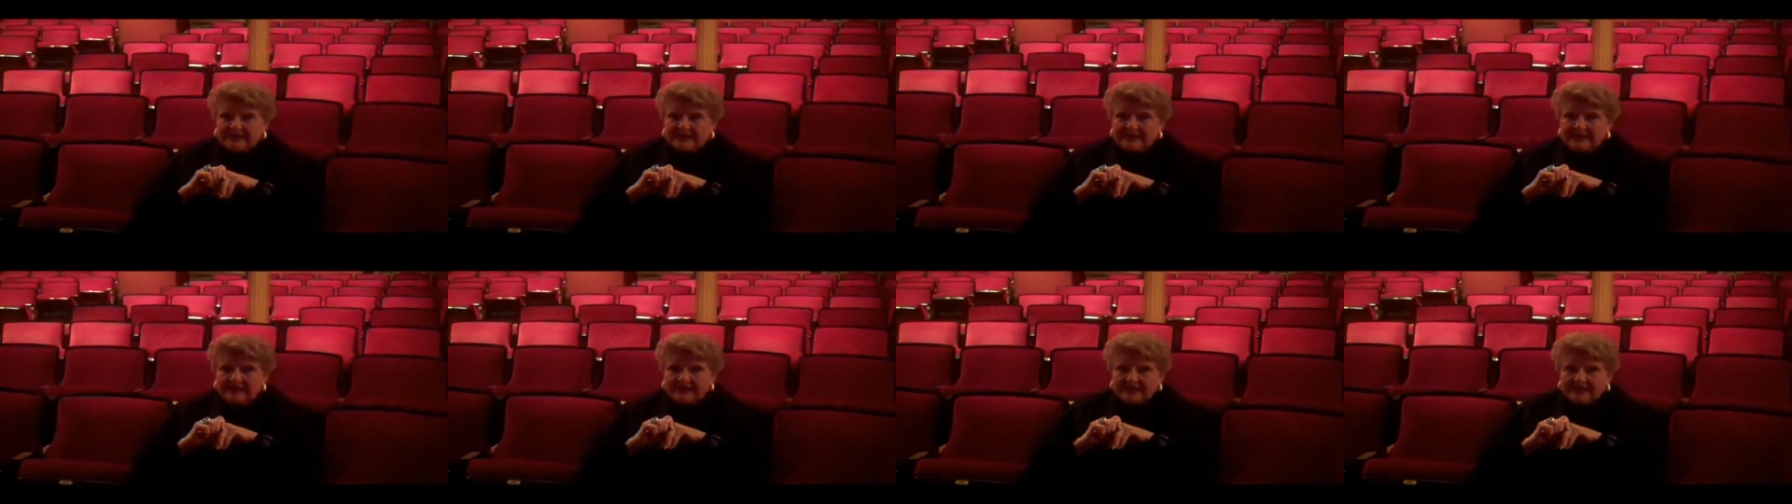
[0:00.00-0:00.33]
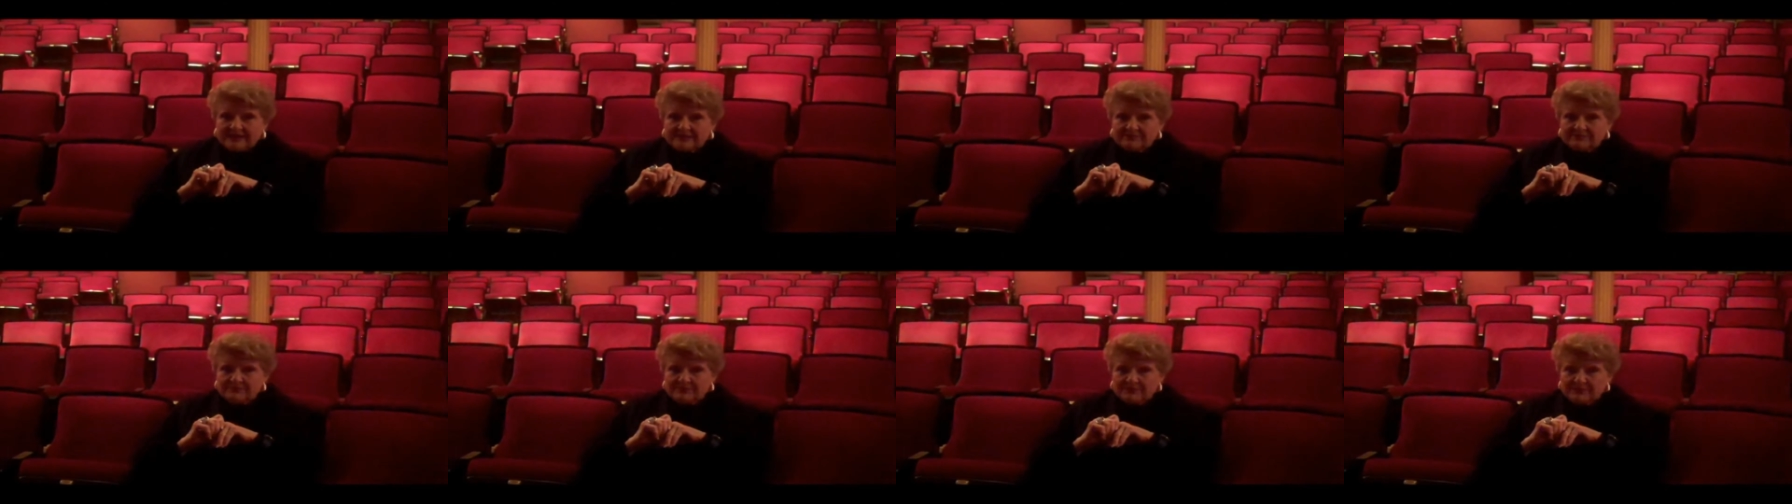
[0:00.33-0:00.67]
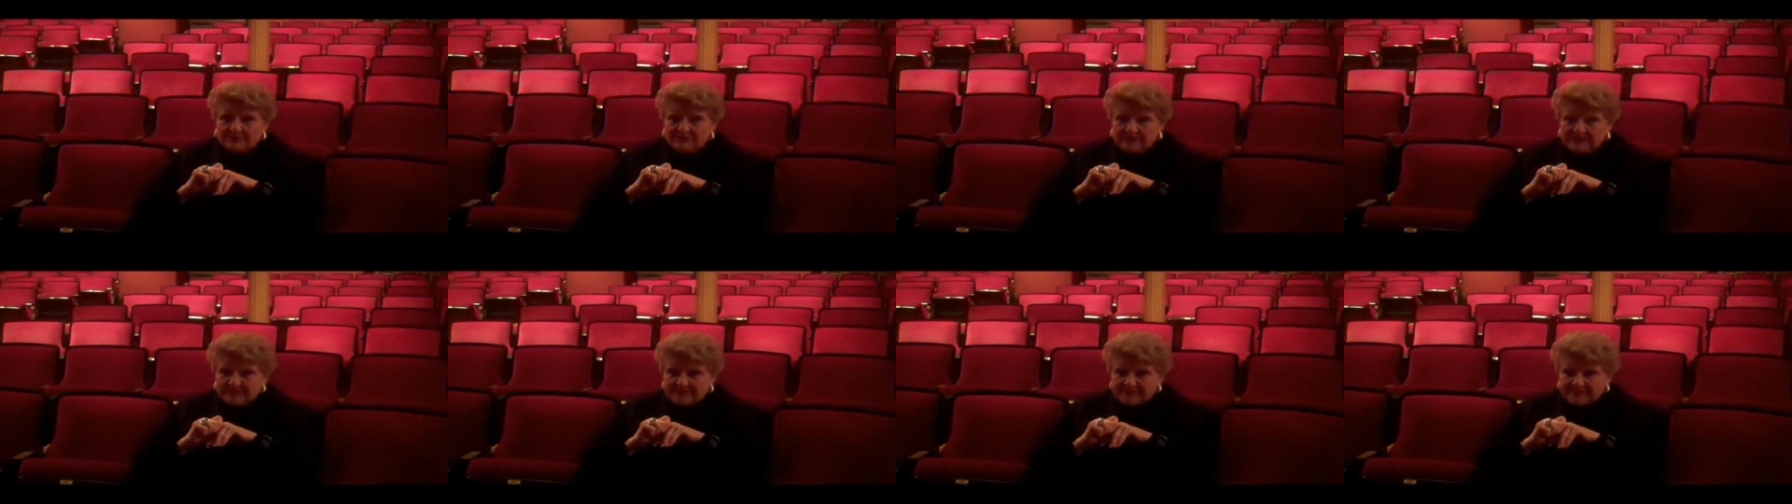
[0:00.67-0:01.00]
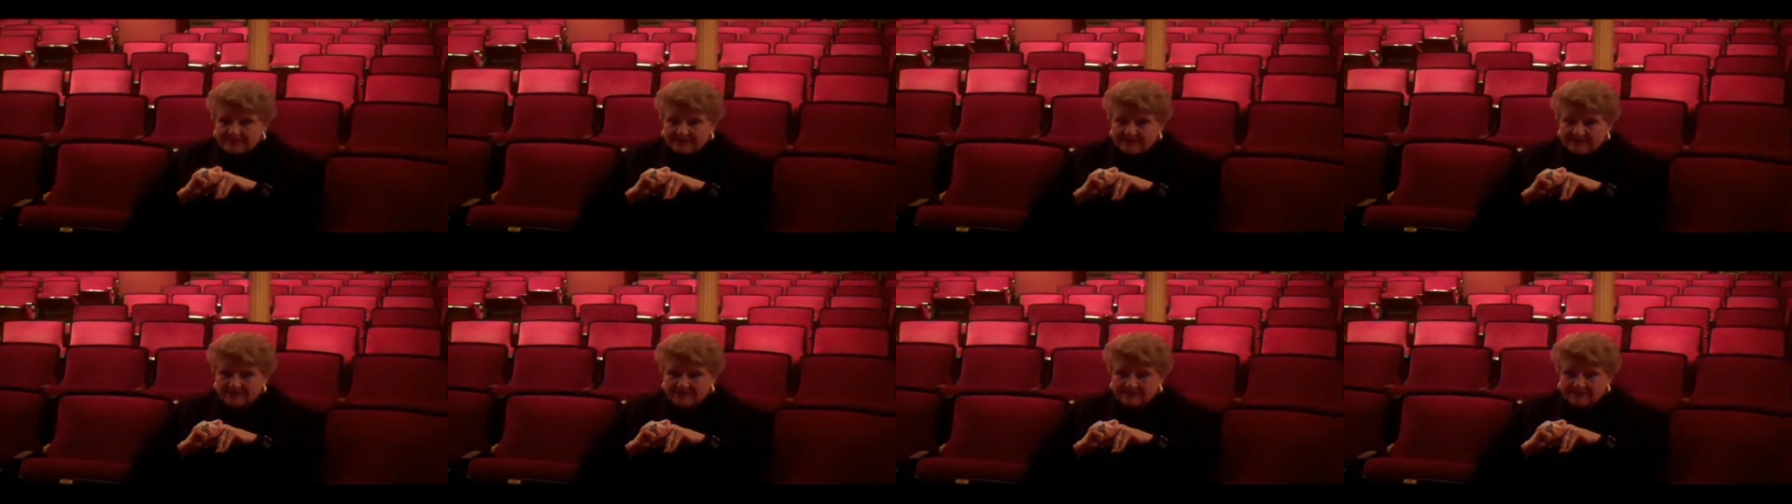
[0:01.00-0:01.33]
and we went
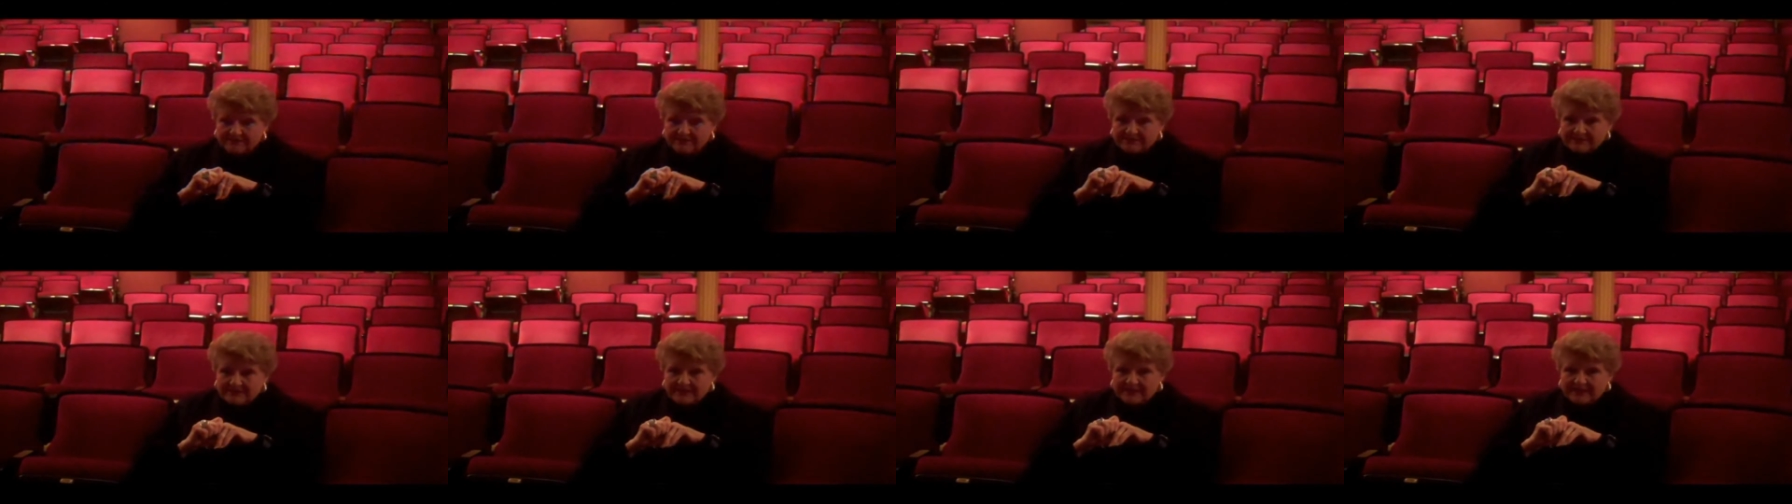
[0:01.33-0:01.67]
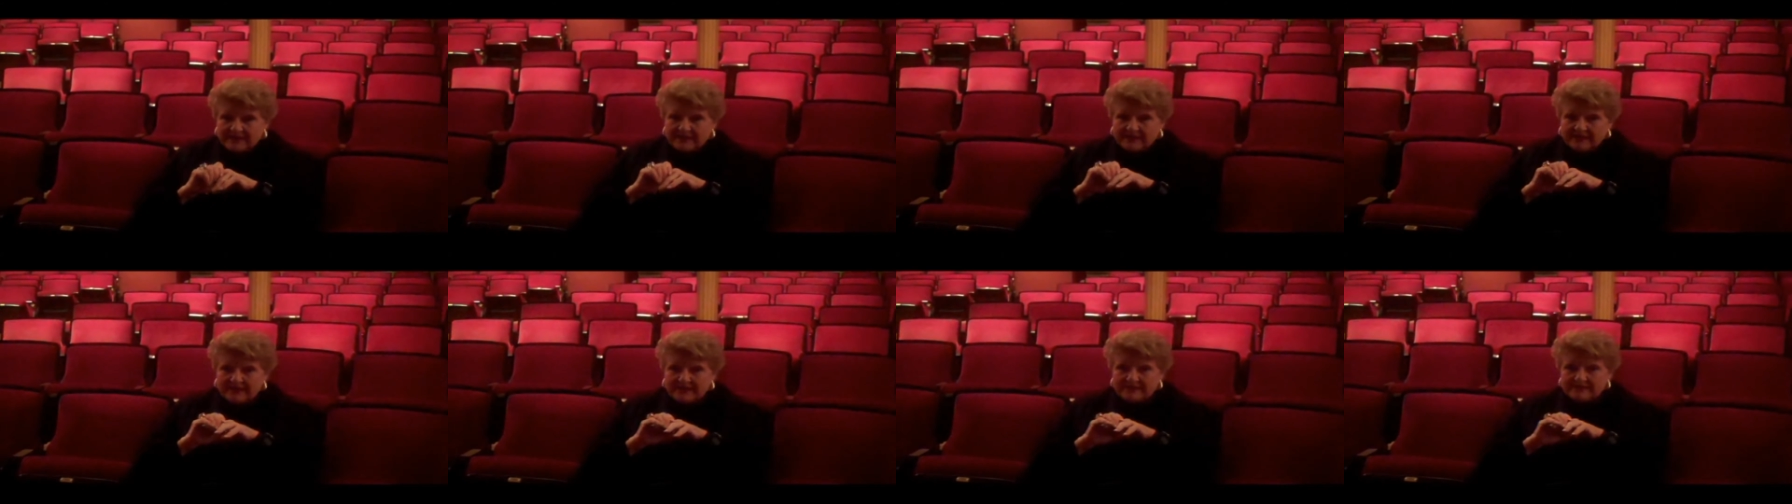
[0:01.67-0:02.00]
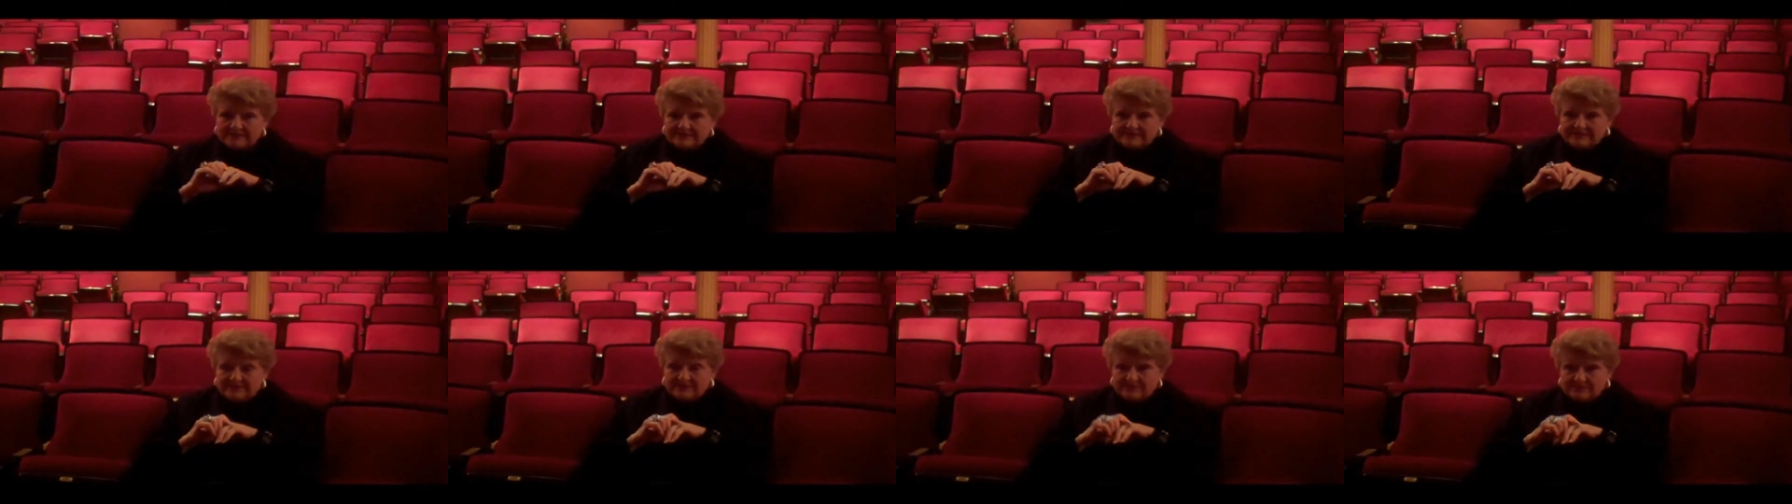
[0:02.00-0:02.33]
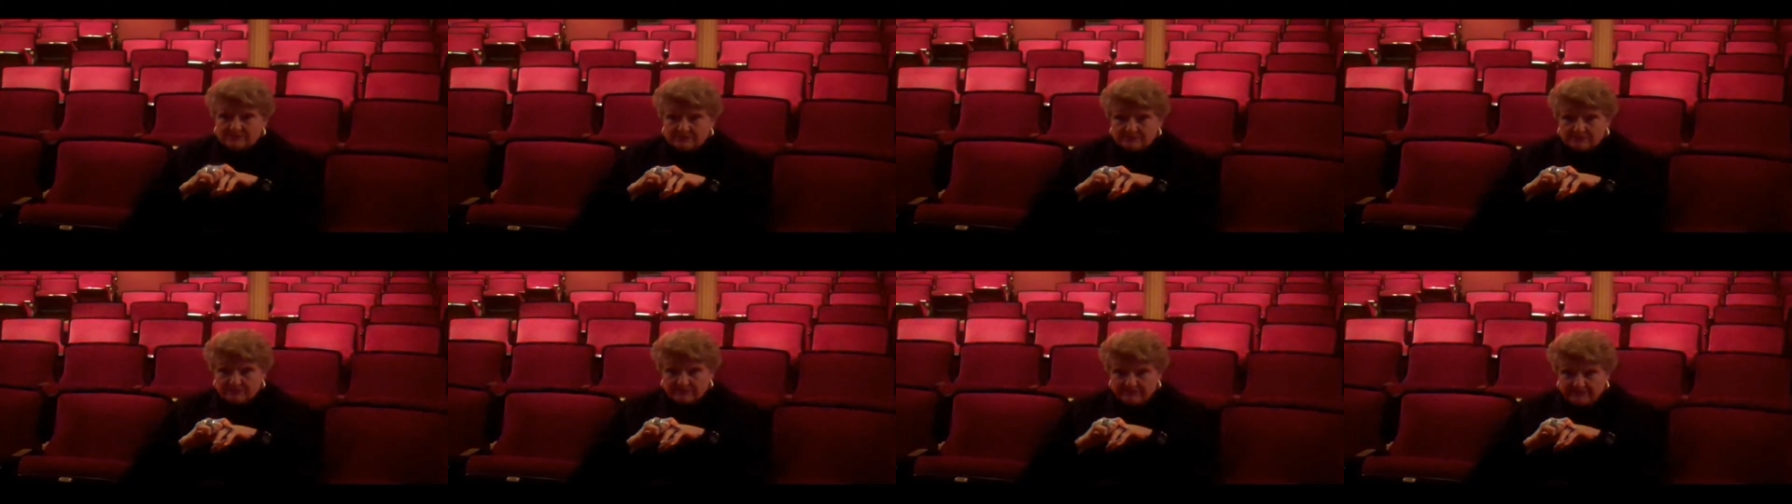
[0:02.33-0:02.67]
there, and there
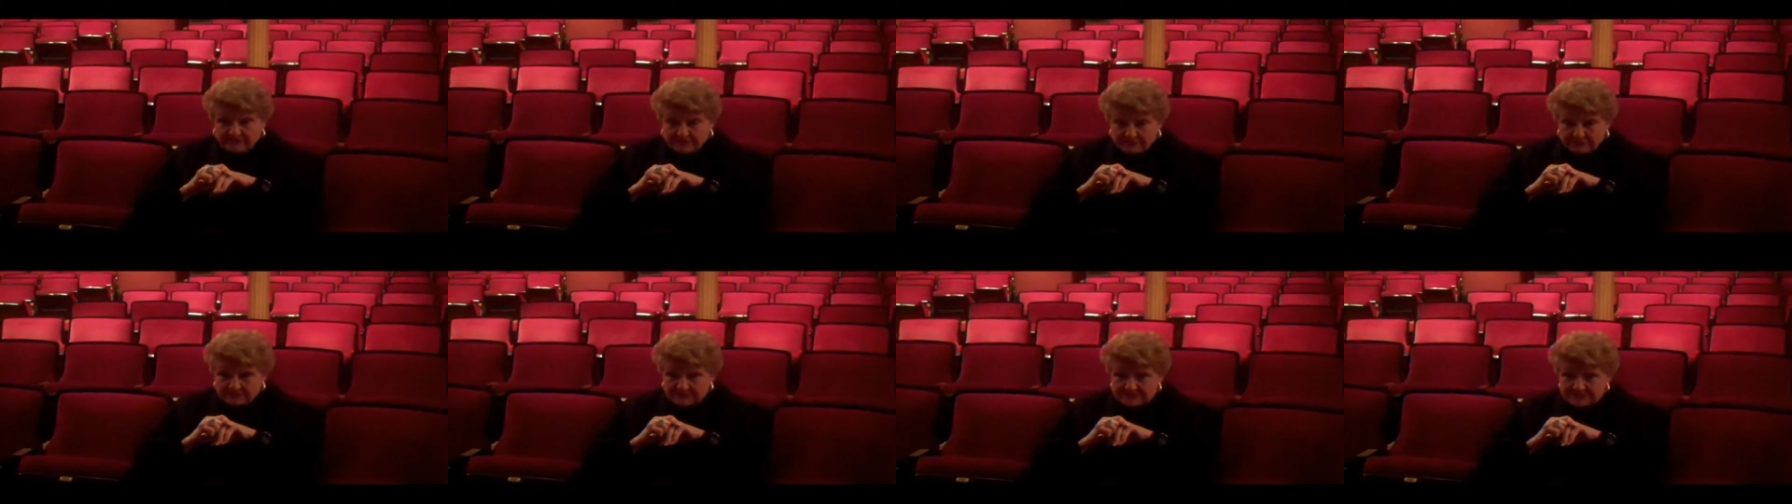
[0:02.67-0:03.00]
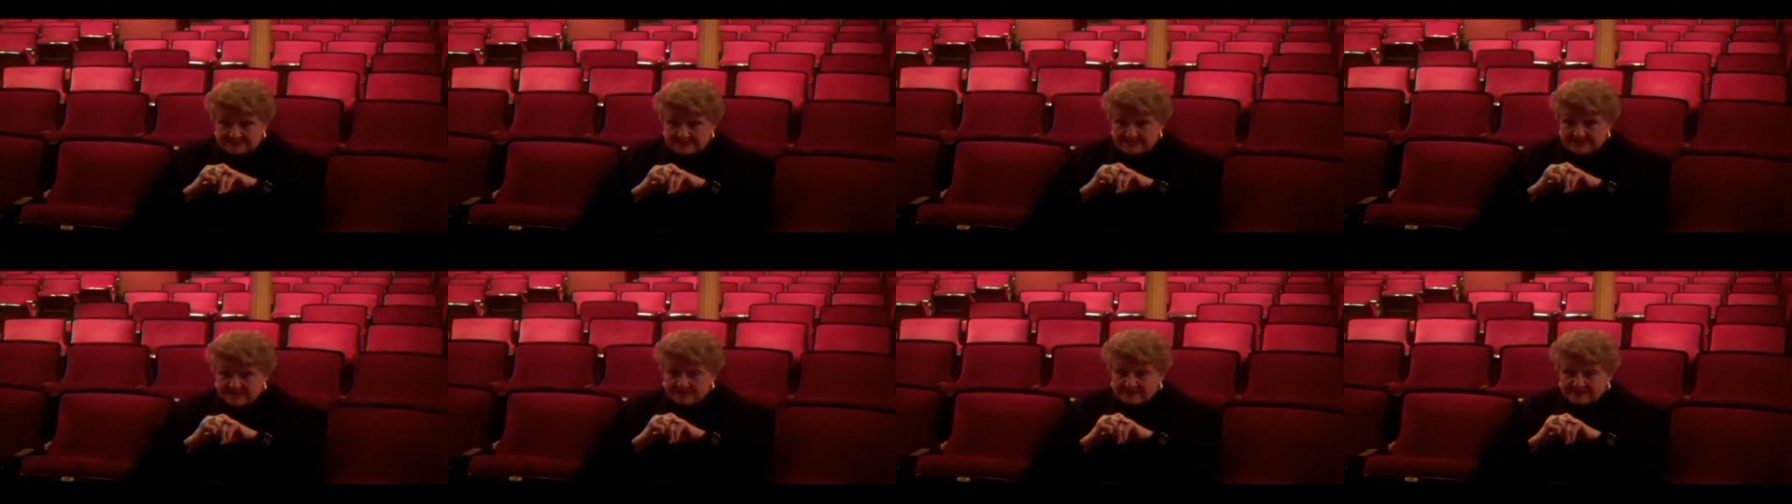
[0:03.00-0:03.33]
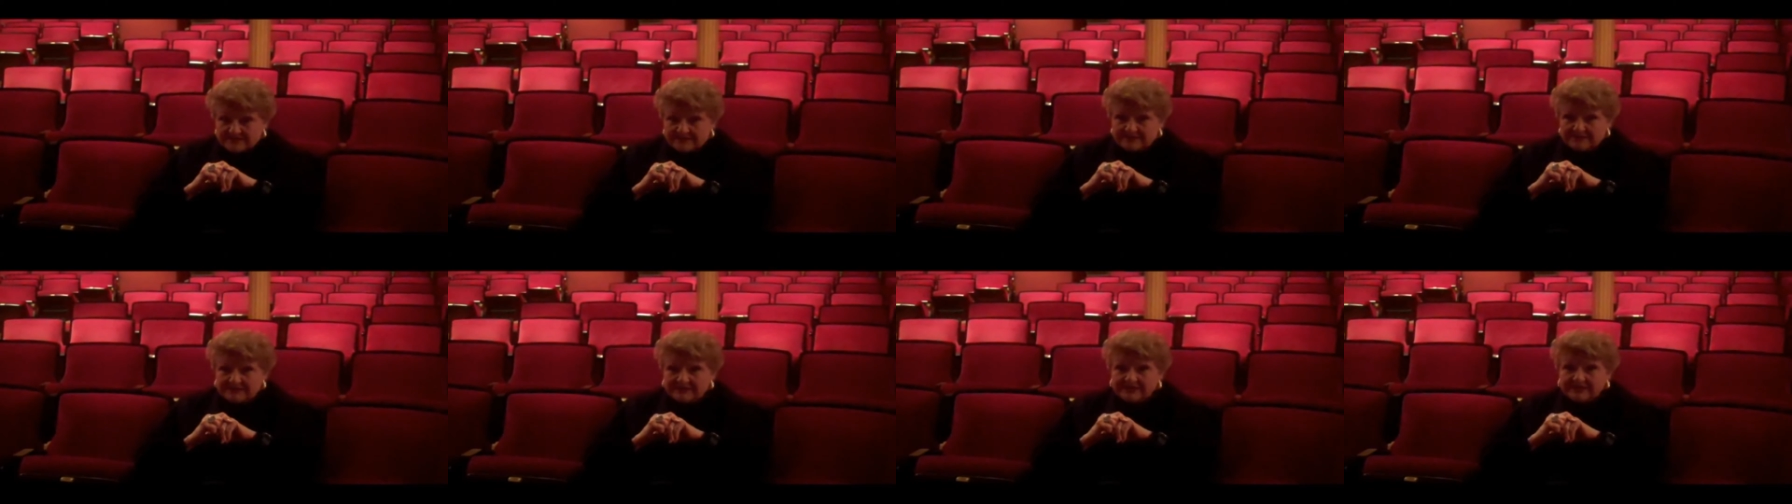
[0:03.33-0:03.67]
were reviewers there.